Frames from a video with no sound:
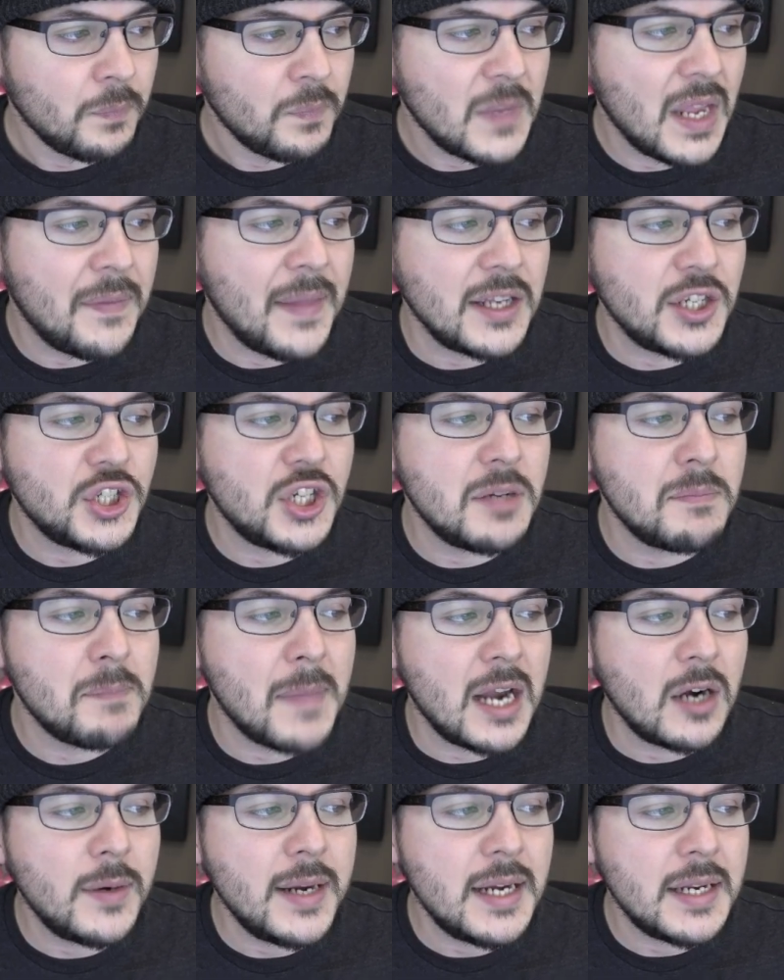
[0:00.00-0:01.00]
and that she
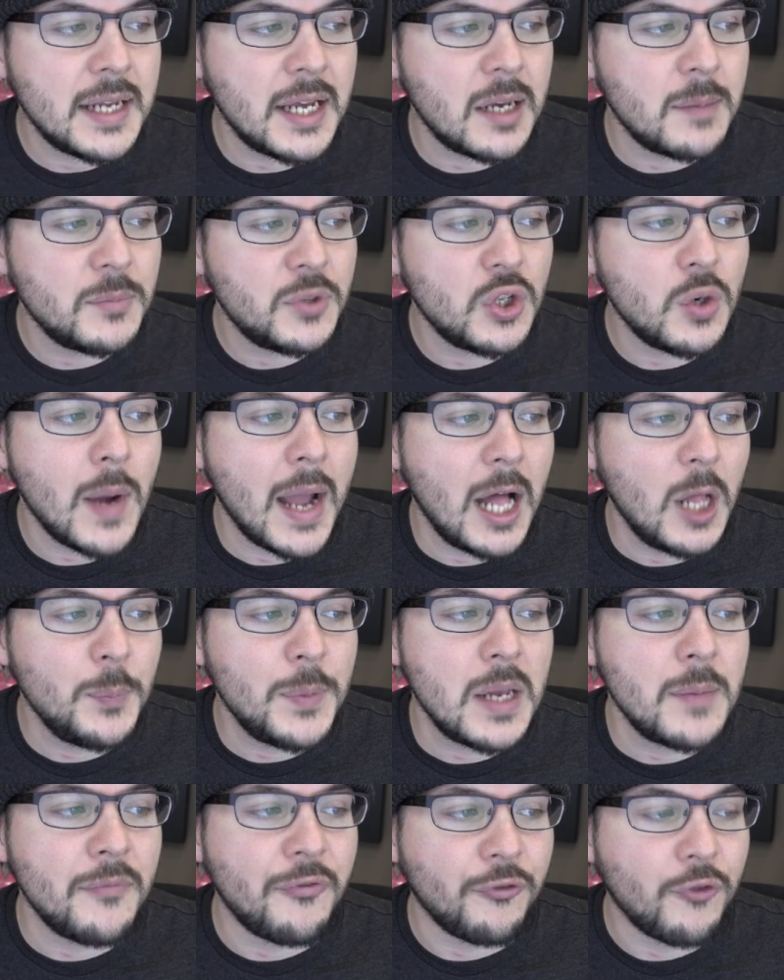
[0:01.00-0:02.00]
married him to help
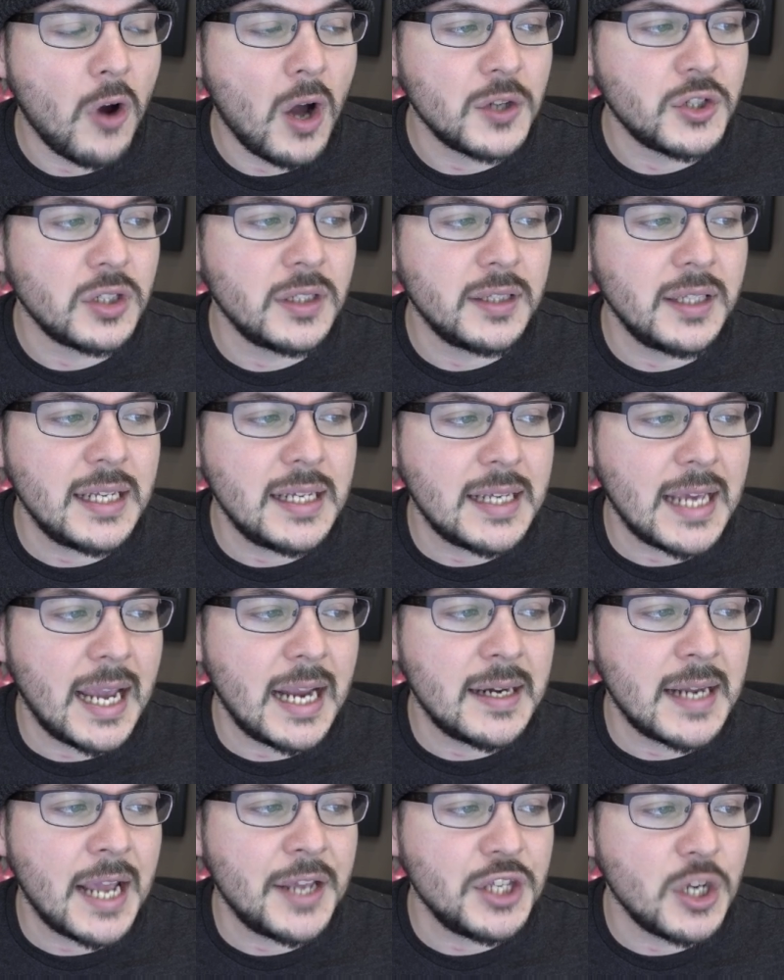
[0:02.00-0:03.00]
him fraudulently
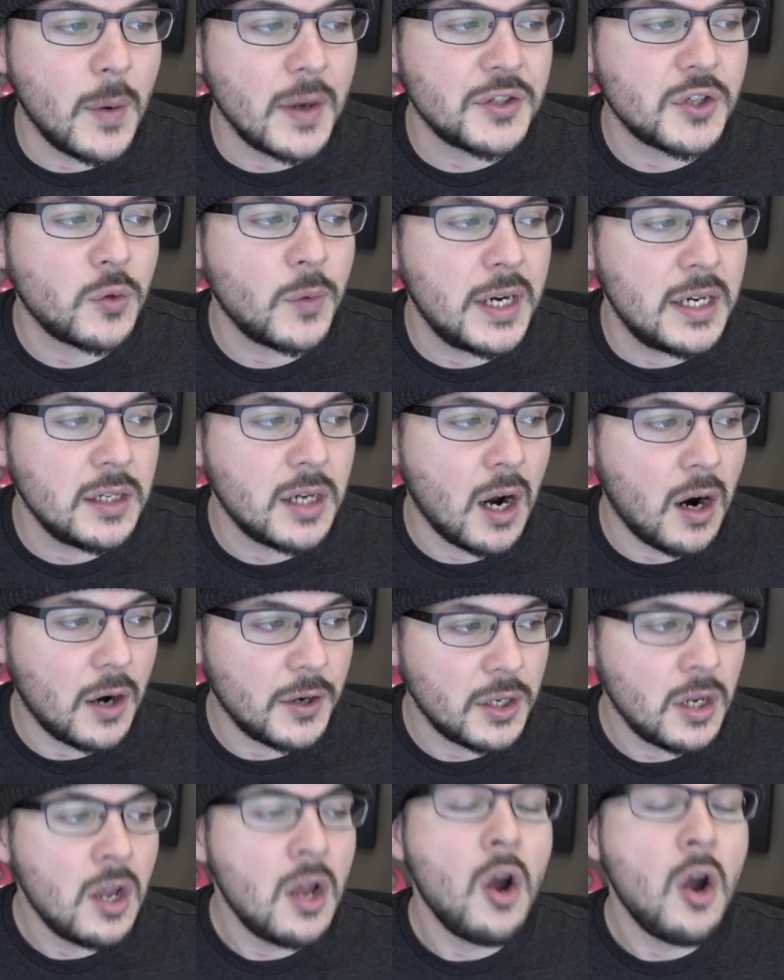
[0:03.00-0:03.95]
gain a U S green card.